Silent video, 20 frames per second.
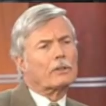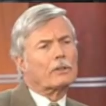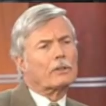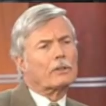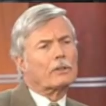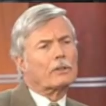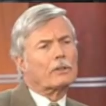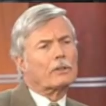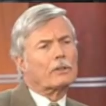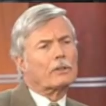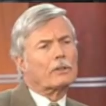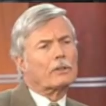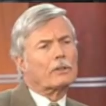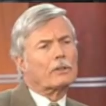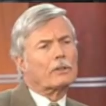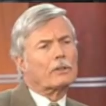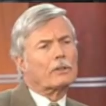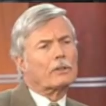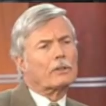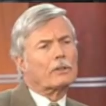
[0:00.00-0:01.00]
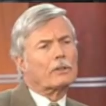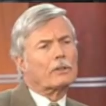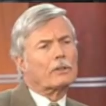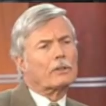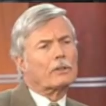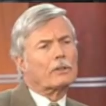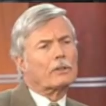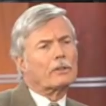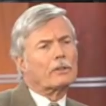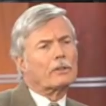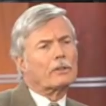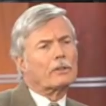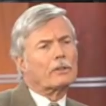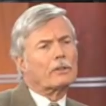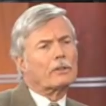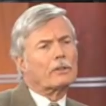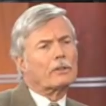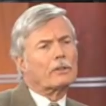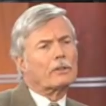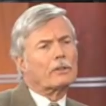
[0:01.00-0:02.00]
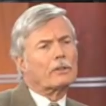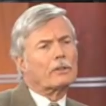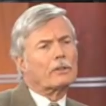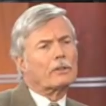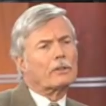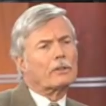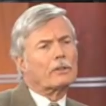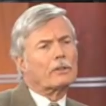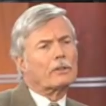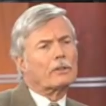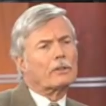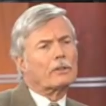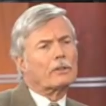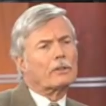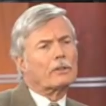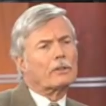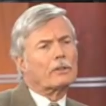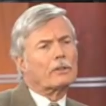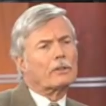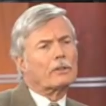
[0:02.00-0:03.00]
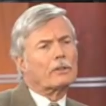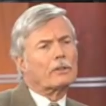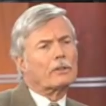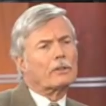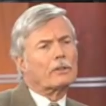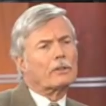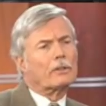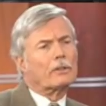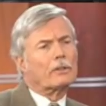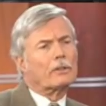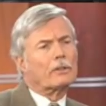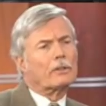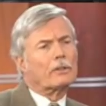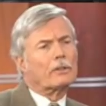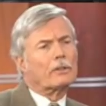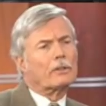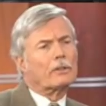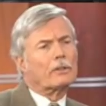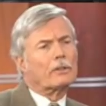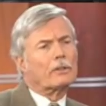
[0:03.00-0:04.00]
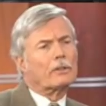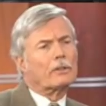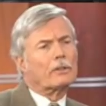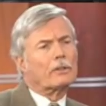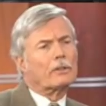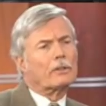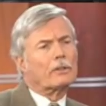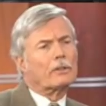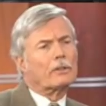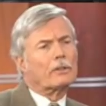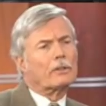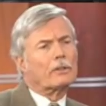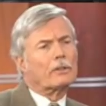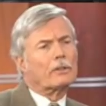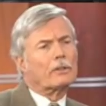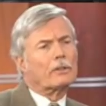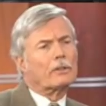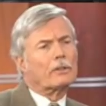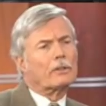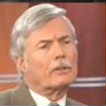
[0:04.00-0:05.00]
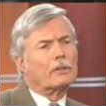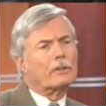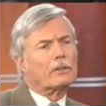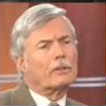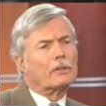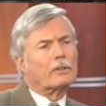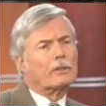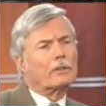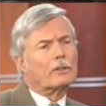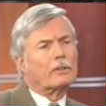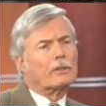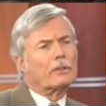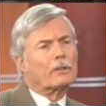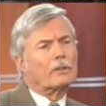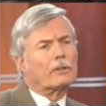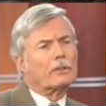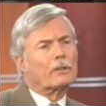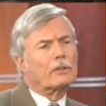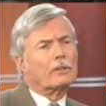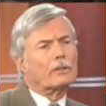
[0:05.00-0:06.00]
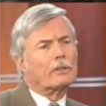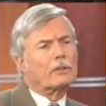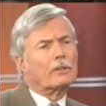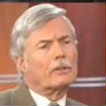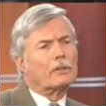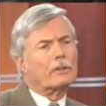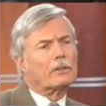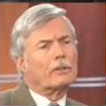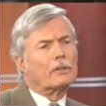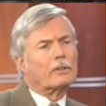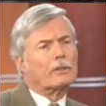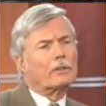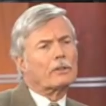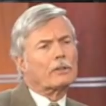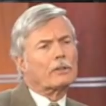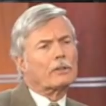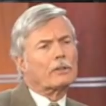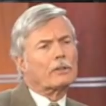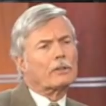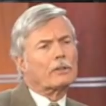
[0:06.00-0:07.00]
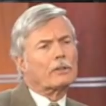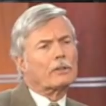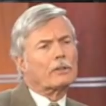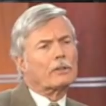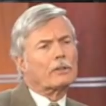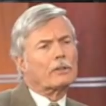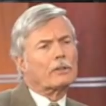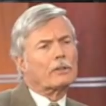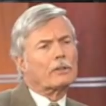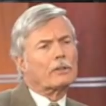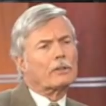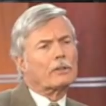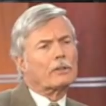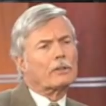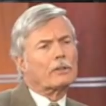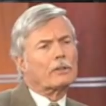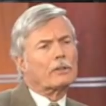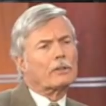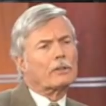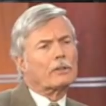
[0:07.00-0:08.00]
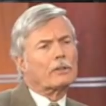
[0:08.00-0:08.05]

[no speech]